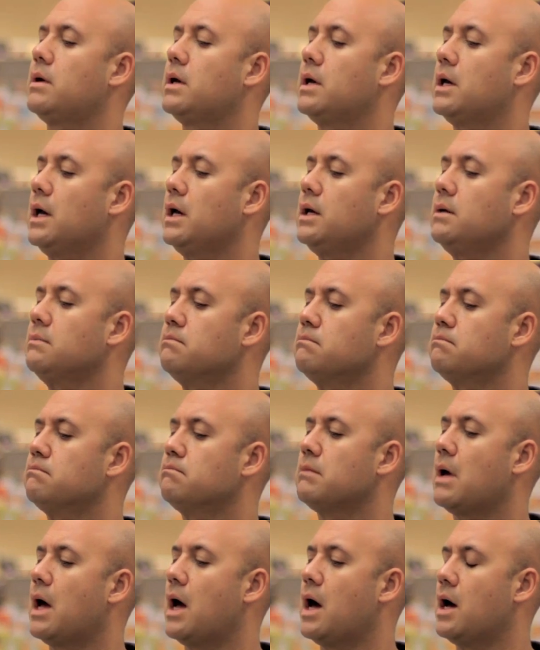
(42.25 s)
Okay.
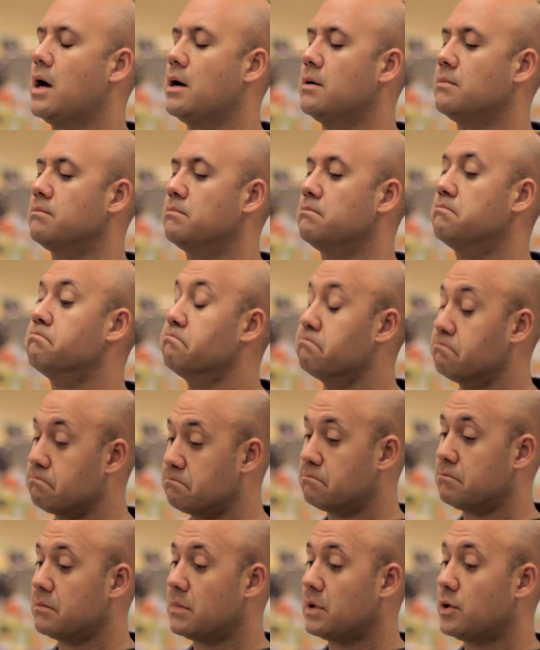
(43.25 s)

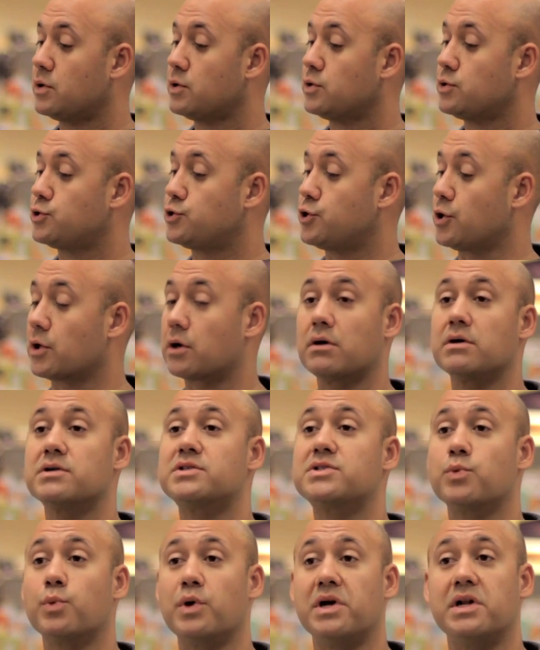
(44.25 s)
Um, sugar
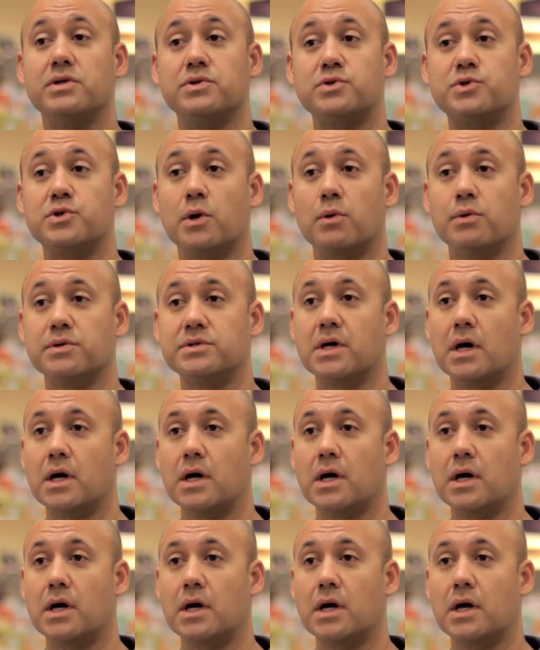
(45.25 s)
is sweet and so is